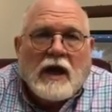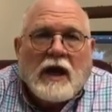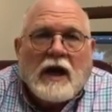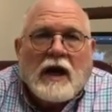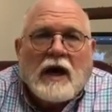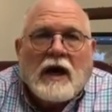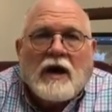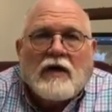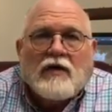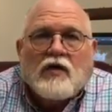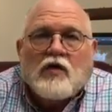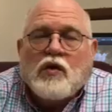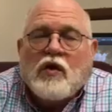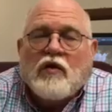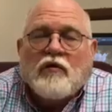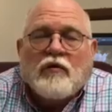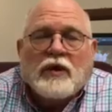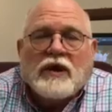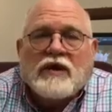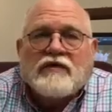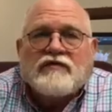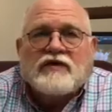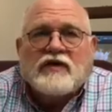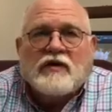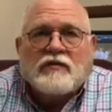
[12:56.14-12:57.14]
Whoever
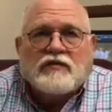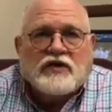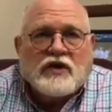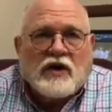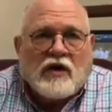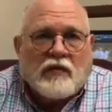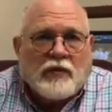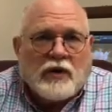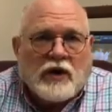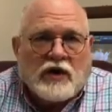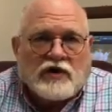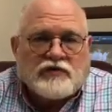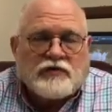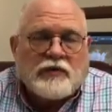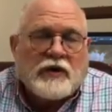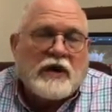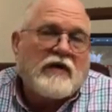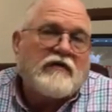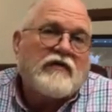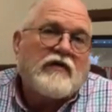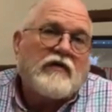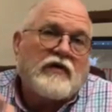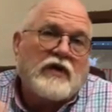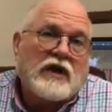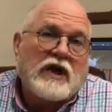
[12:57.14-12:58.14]
believes in him should not perish but
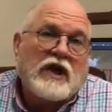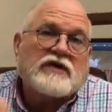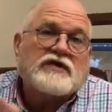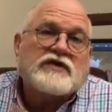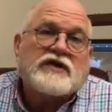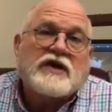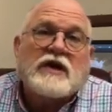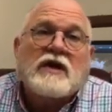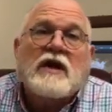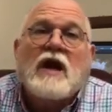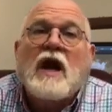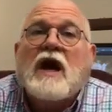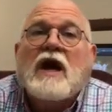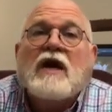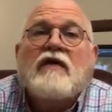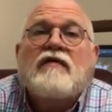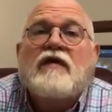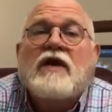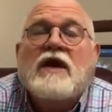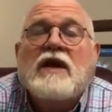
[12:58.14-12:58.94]
have everlasting life.